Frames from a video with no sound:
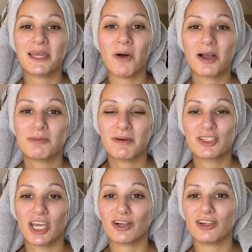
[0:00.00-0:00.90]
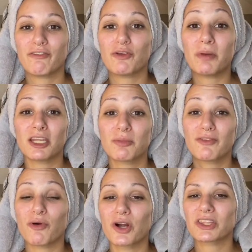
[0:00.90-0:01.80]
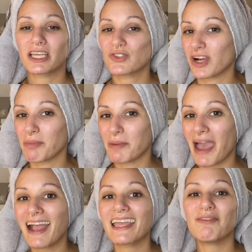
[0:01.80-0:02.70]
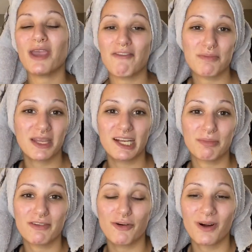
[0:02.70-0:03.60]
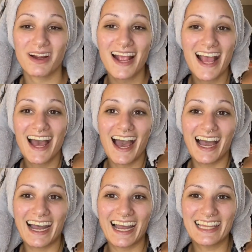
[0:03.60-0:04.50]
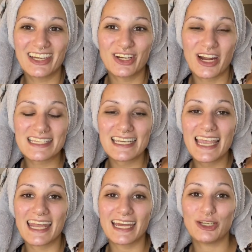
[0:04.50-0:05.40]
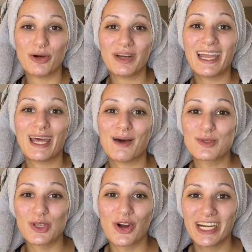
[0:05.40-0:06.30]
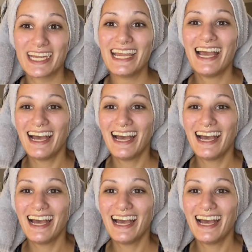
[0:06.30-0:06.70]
Welcome to my channel. If you've been here before, thanks for coming back. If you haven't been here before, I look crazy and I know it and I'm sorry.